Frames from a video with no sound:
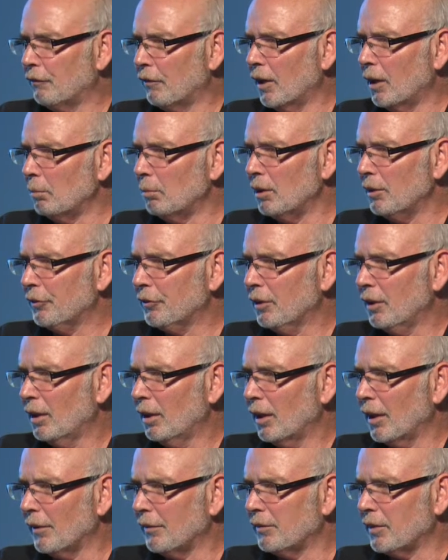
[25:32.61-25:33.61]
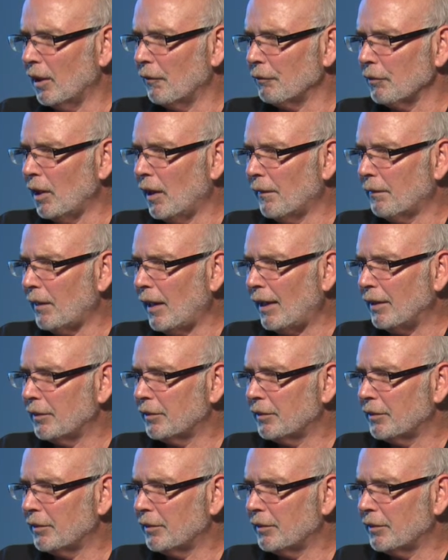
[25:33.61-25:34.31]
farmers and stuff like that.